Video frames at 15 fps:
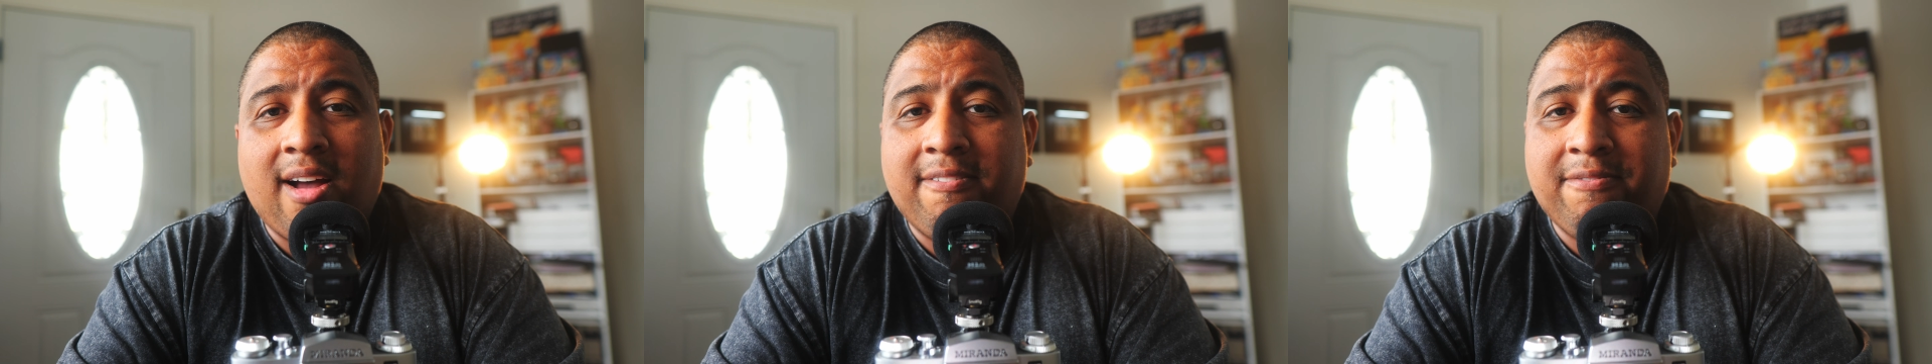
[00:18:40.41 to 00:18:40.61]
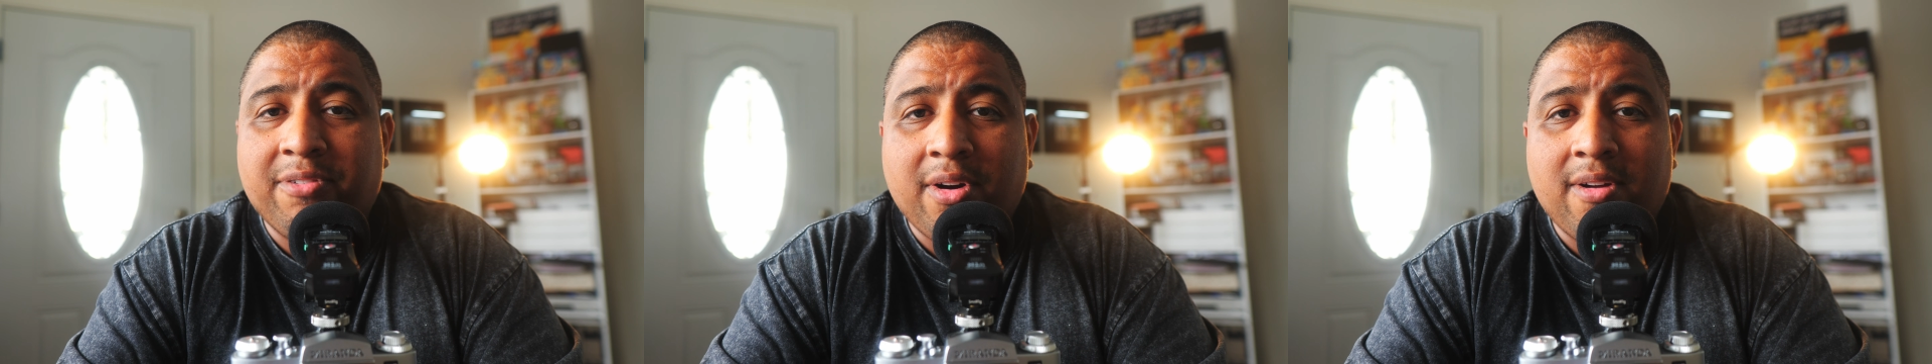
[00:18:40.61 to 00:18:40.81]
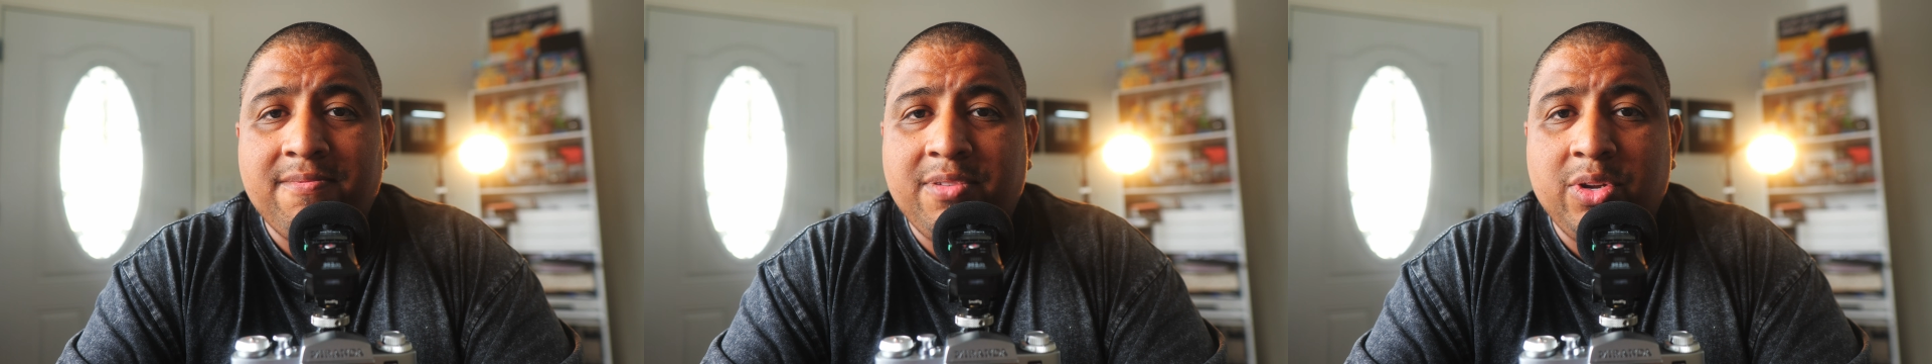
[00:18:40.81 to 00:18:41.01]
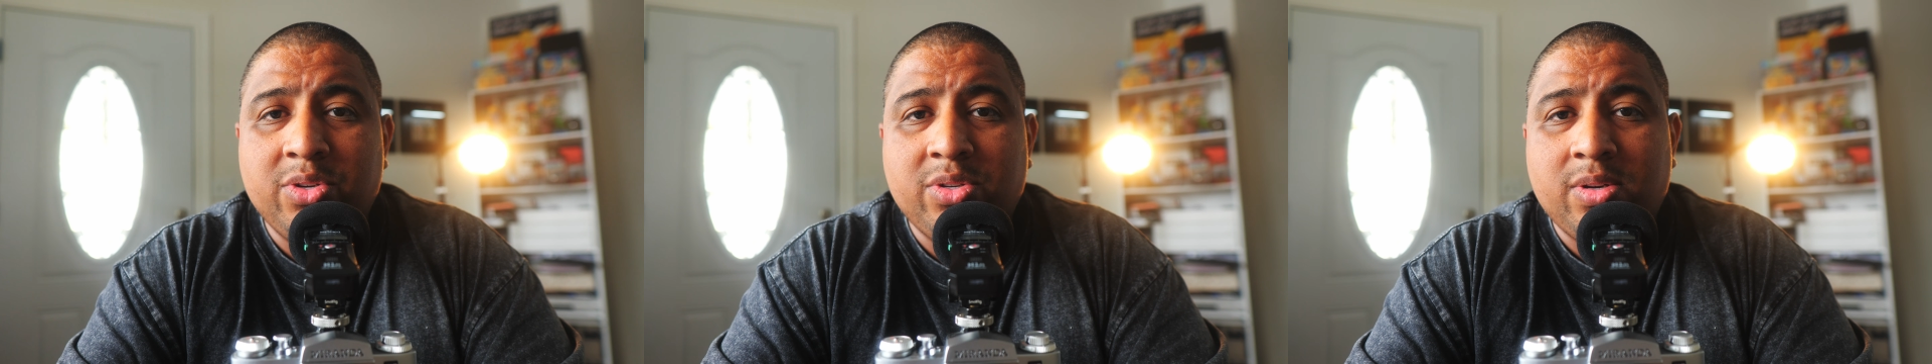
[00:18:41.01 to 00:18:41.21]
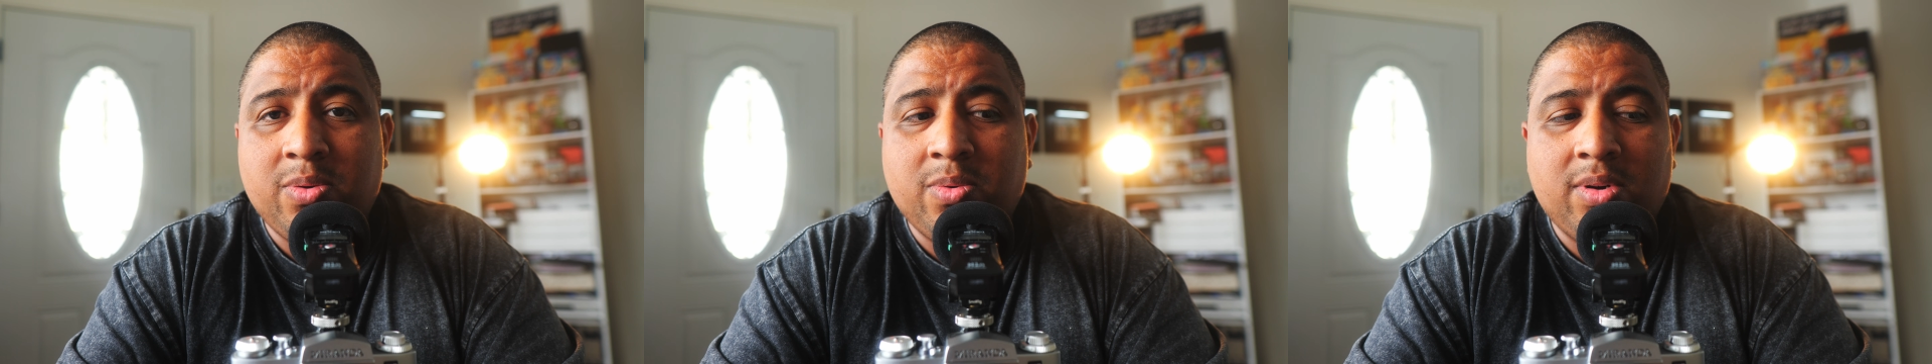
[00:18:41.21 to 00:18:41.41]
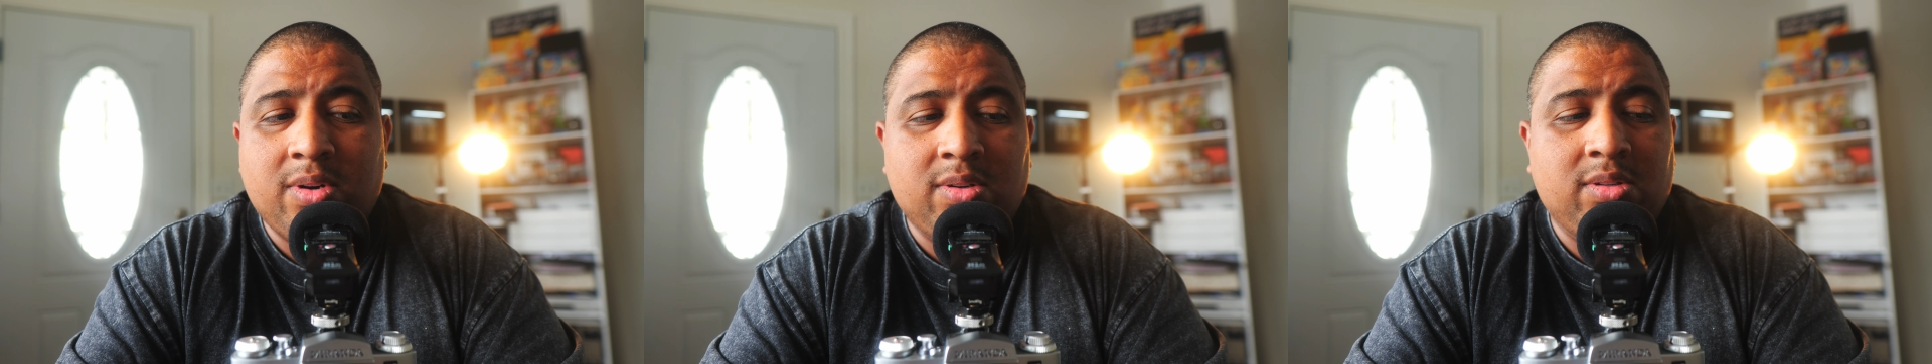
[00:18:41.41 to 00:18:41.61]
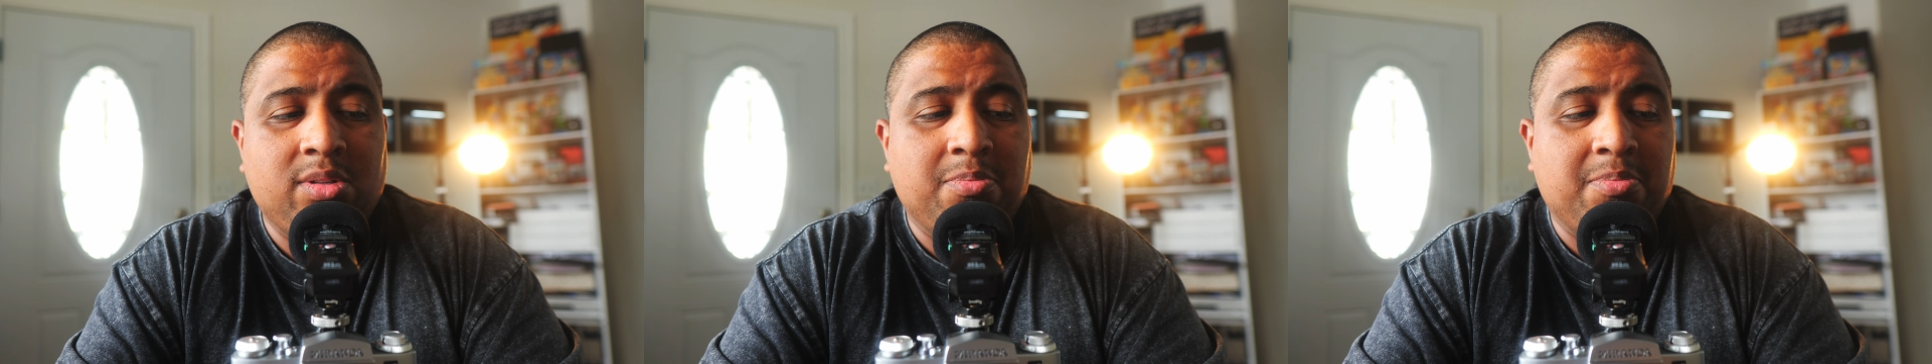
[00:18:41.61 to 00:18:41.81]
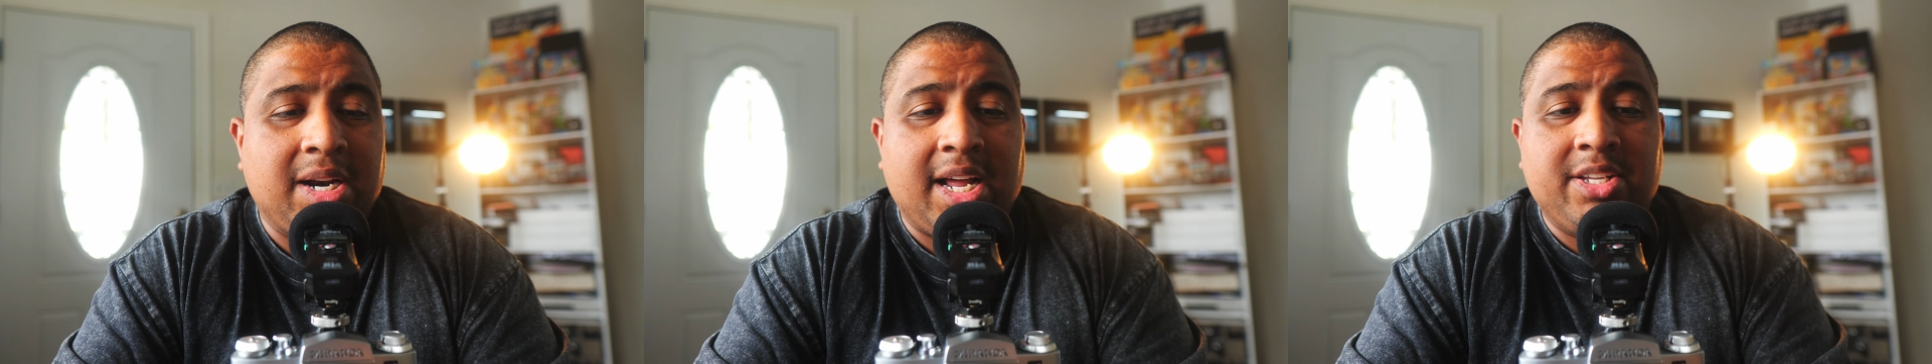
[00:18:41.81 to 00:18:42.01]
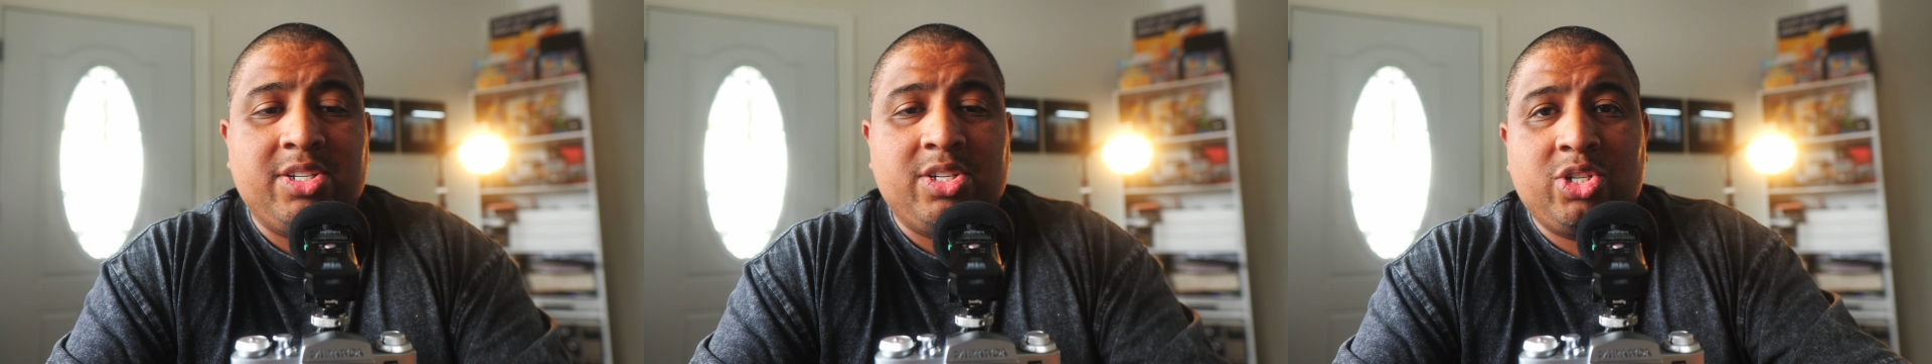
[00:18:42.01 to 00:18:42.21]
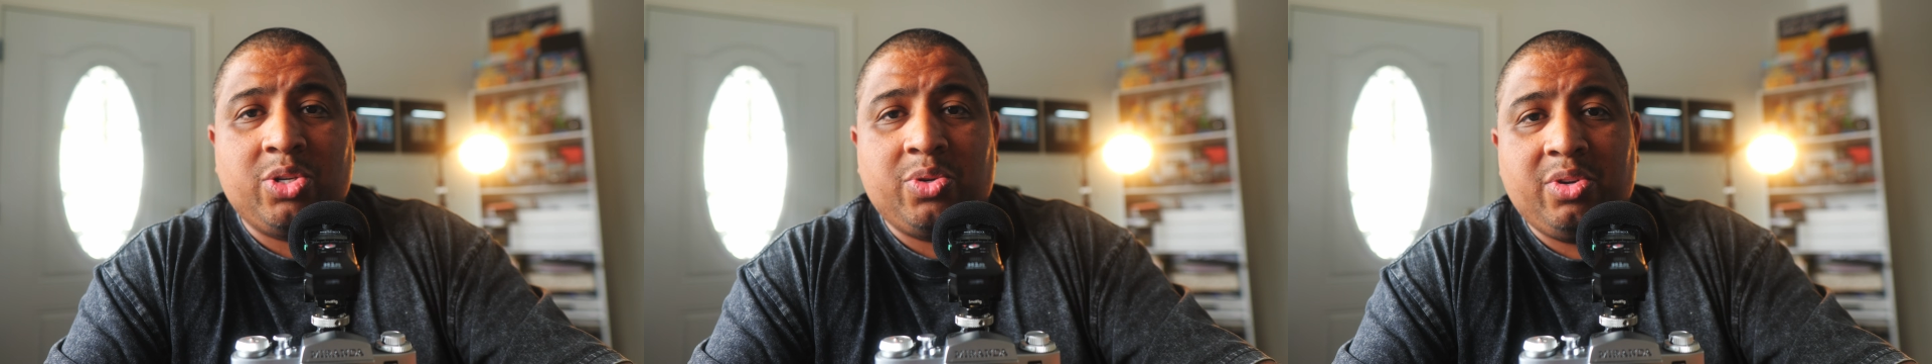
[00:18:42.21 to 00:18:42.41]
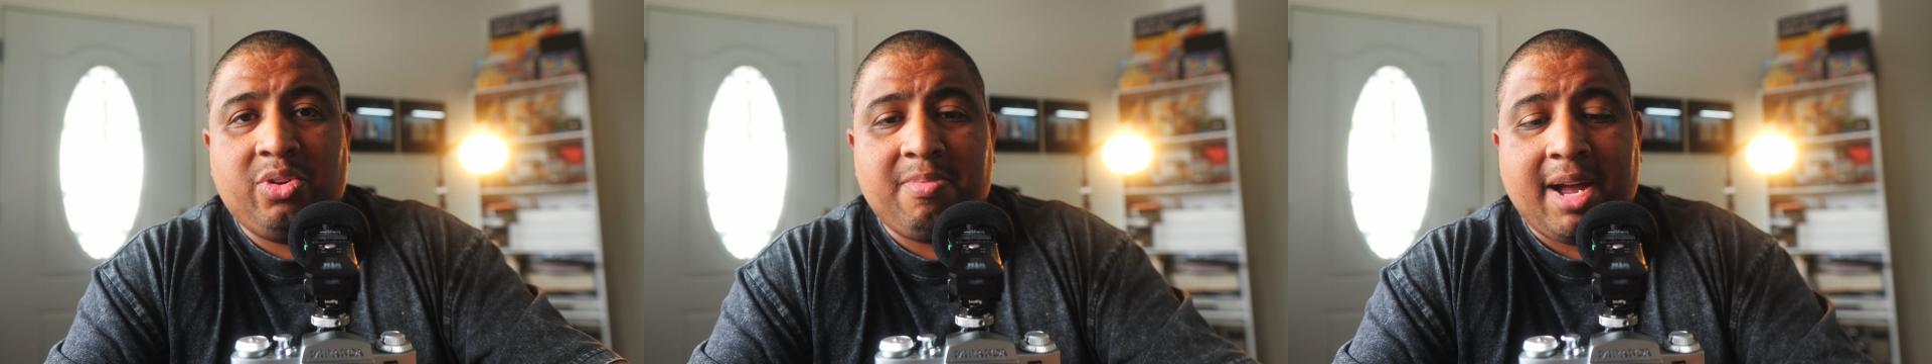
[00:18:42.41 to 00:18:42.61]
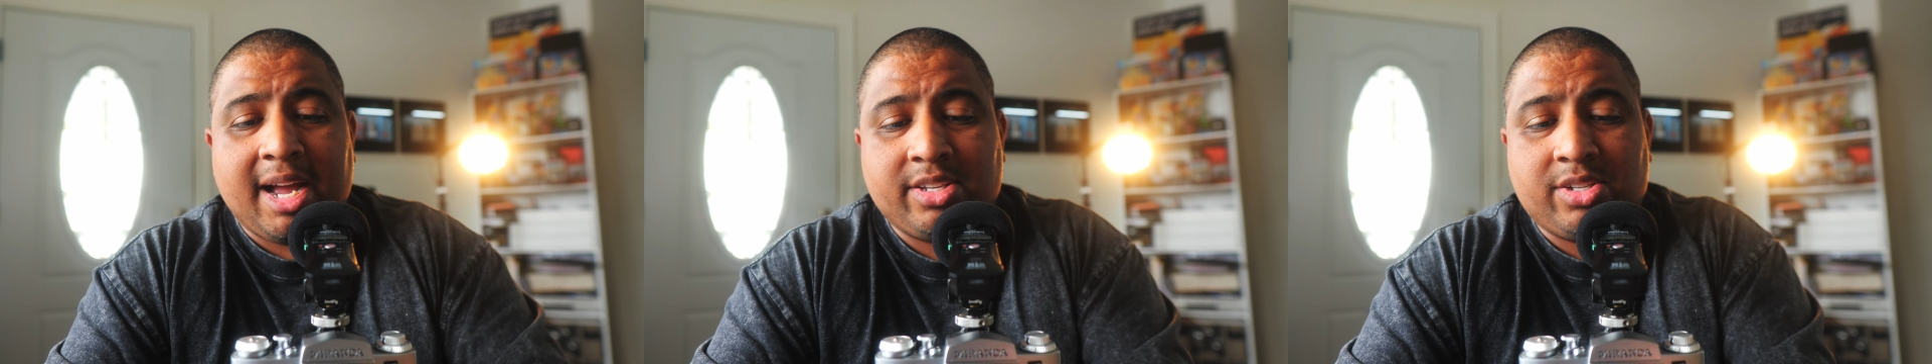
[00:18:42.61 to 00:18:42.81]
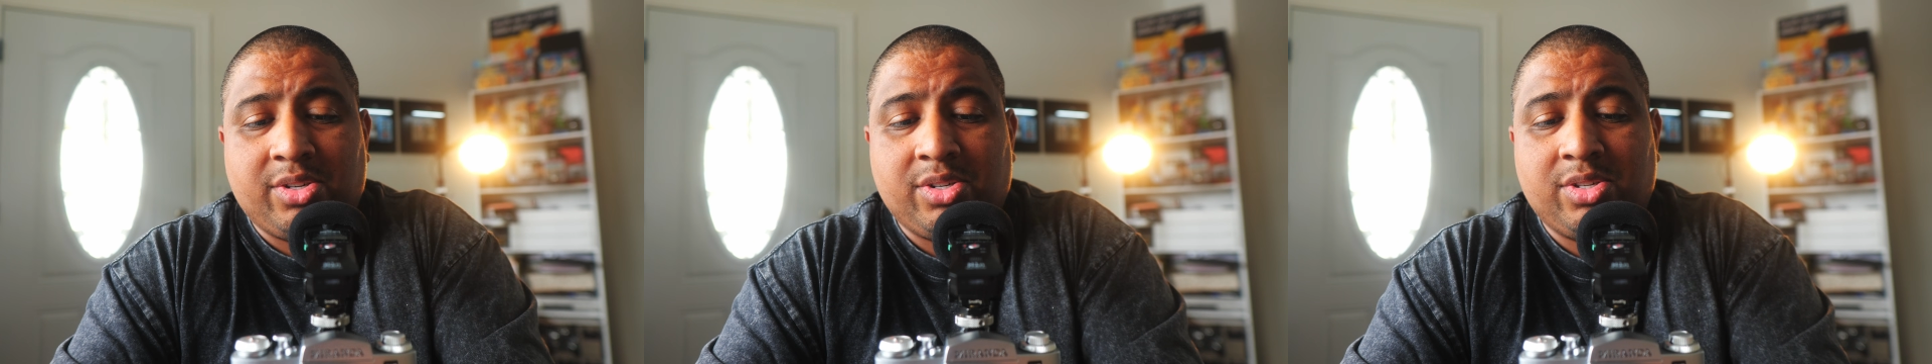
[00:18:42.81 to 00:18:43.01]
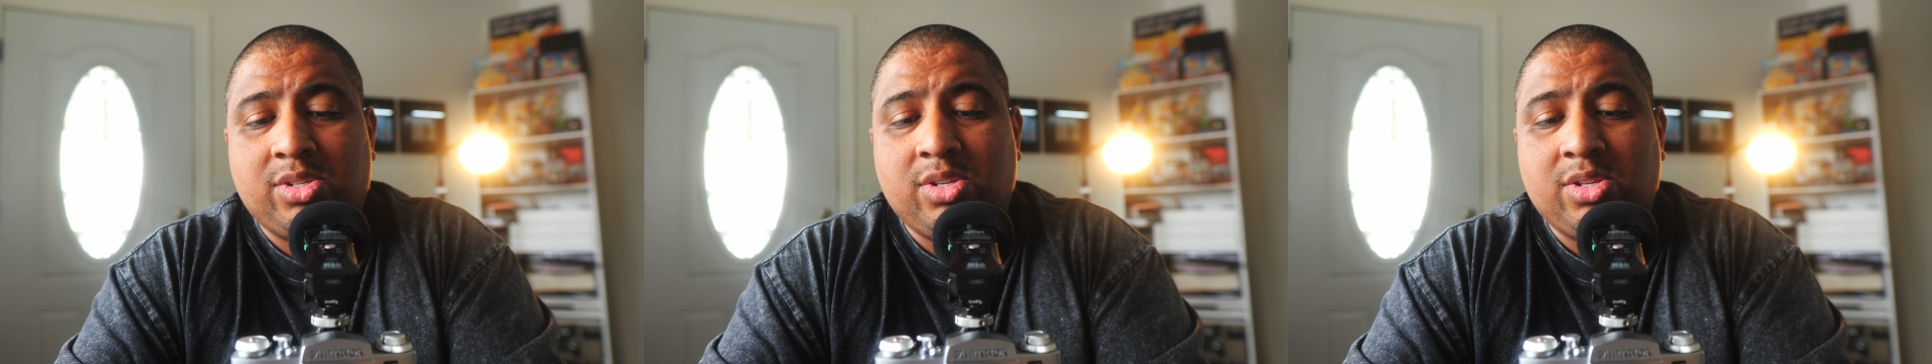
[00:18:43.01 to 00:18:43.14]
from Fusion World, but I just showed you Masters.